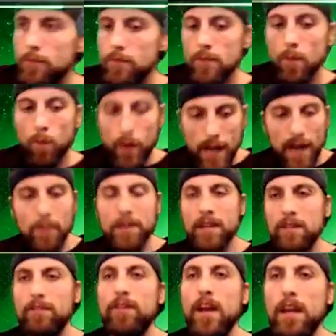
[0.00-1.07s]
what I'm
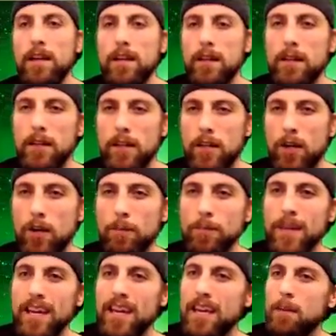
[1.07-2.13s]
conveying, you know?
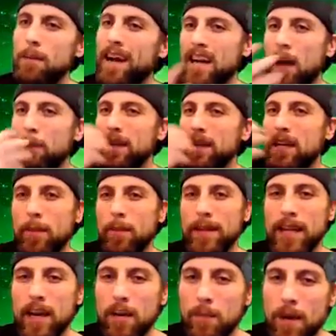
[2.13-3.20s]
It might not be coming
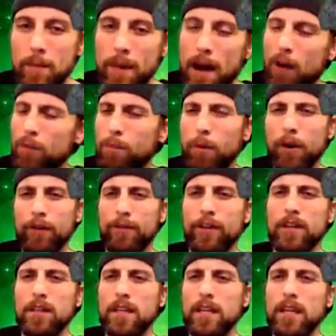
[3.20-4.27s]
out of my mouth
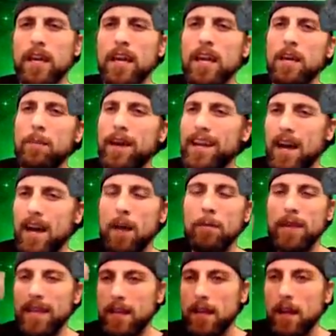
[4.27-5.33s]
perfectly. It might not
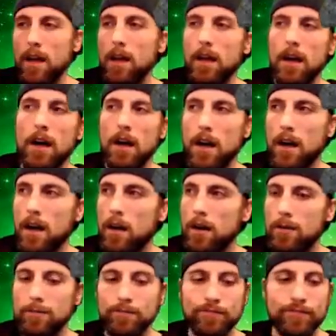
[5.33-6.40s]
make,
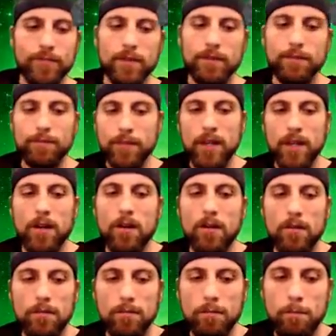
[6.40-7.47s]
um, you
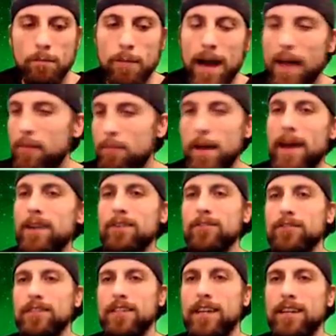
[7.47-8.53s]
know, mathematical
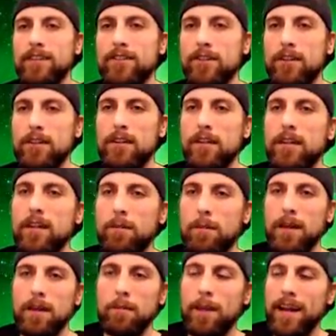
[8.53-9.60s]
sense, or, you know,
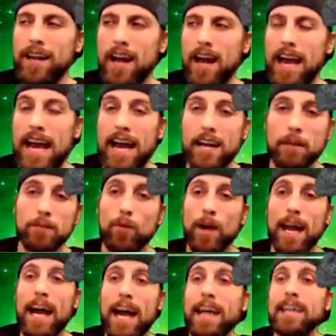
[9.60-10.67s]
it might not add up to
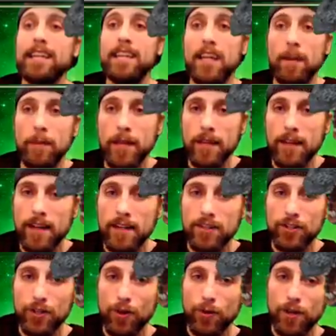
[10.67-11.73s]
what academia has
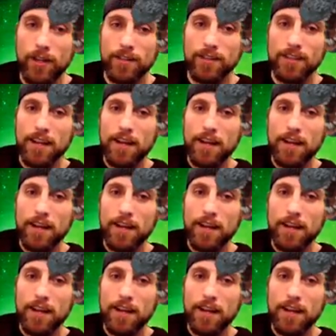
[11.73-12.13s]
shown us.